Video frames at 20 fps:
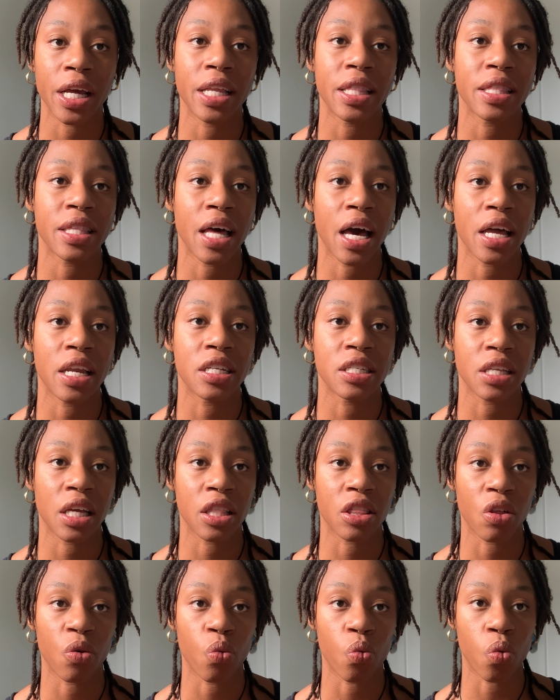And that is like
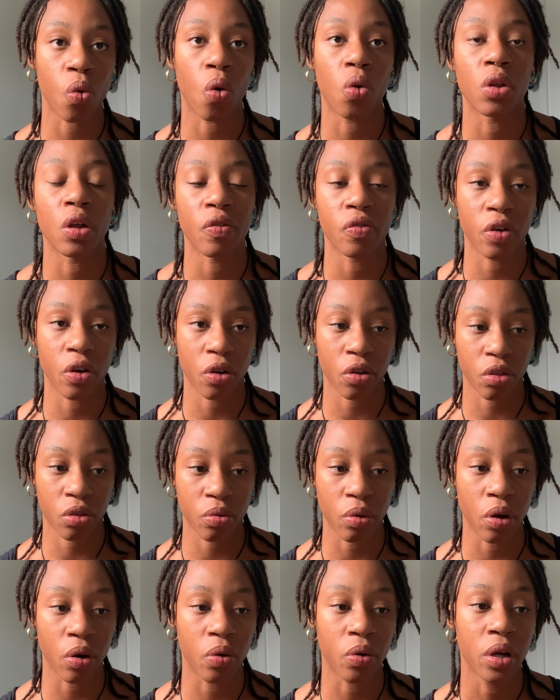the role of your
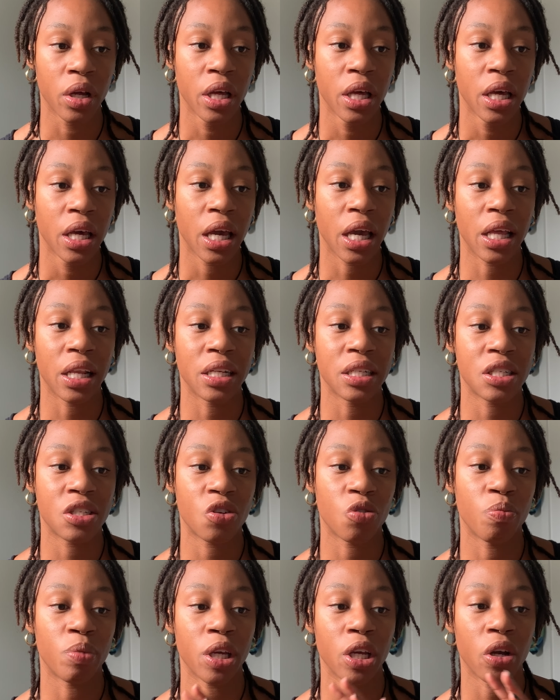throat. It is
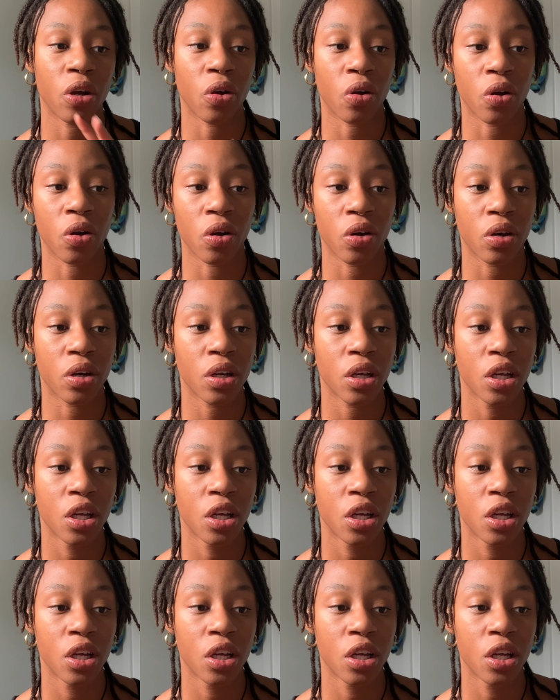to be heard.